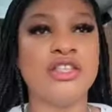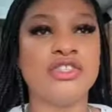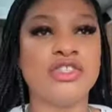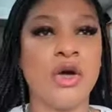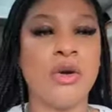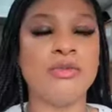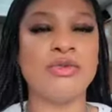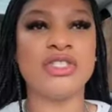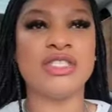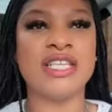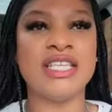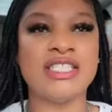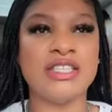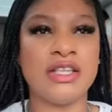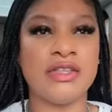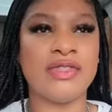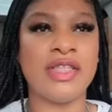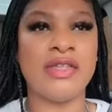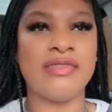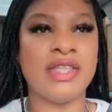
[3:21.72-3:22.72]
So I'm just,
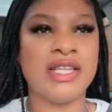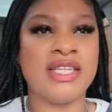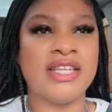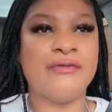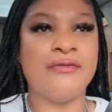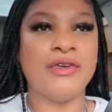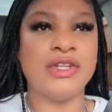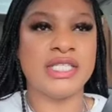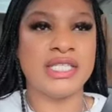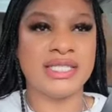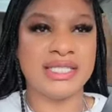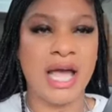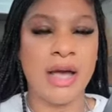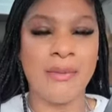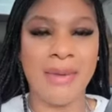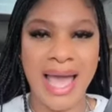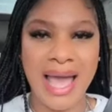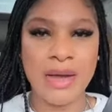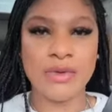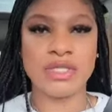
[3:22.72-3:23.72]
the, the difference is that
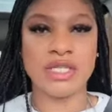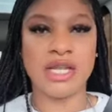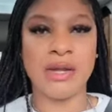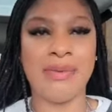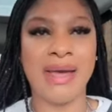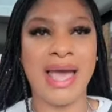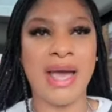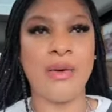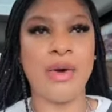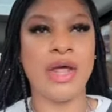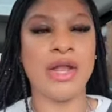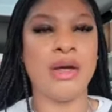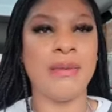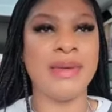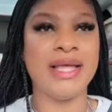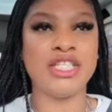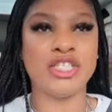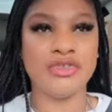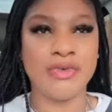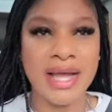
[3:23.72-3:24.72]
I'm out and about and I'm
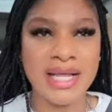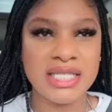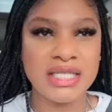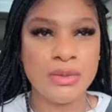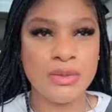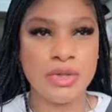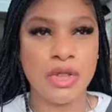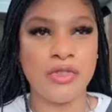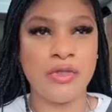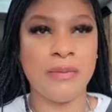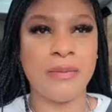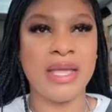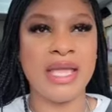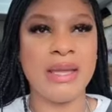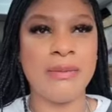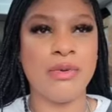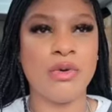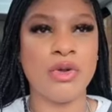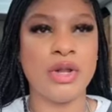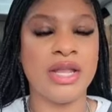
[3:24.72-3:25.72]
interacting with other
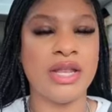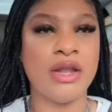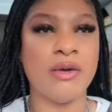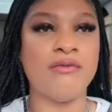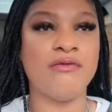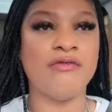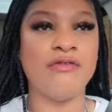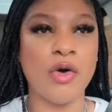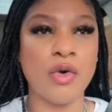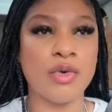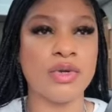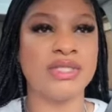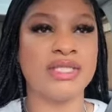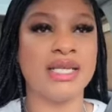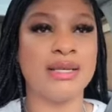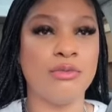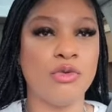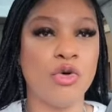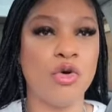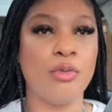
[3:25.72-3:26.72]
people and I'm
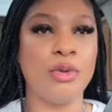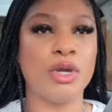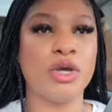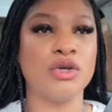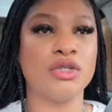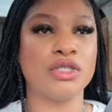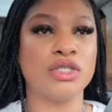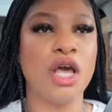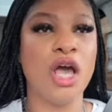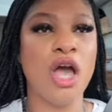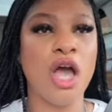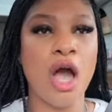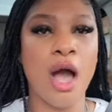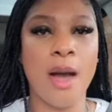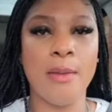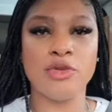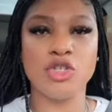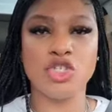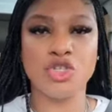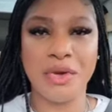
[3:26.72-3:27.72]
focusing more because
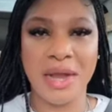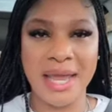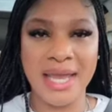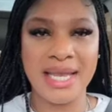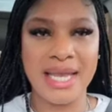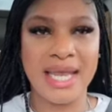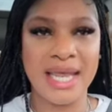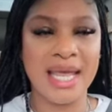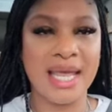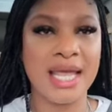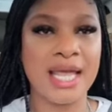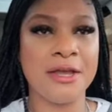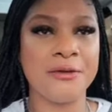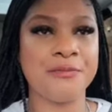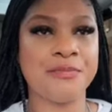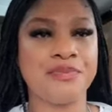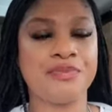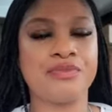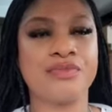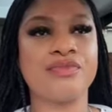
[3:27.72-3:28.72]
I'm training.
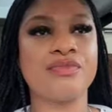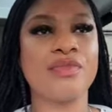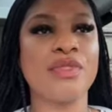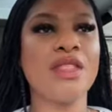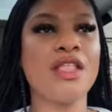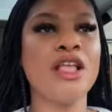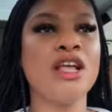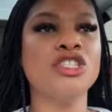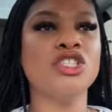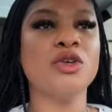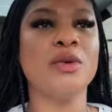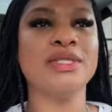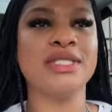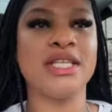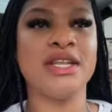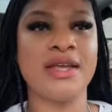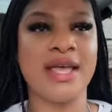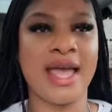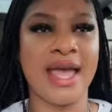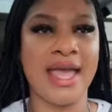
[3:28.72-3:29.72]
So I said,
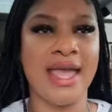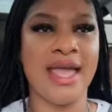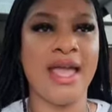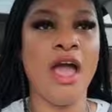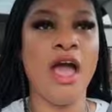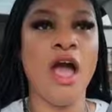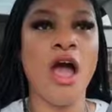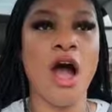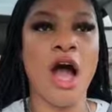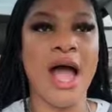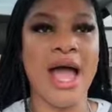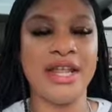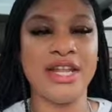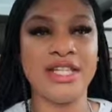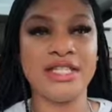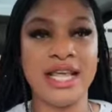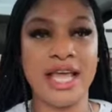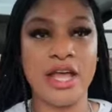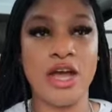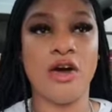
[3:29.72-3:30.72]
okay, I had a
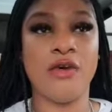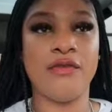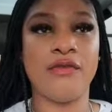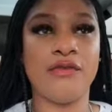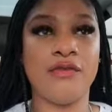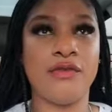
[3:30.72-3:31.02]
day off,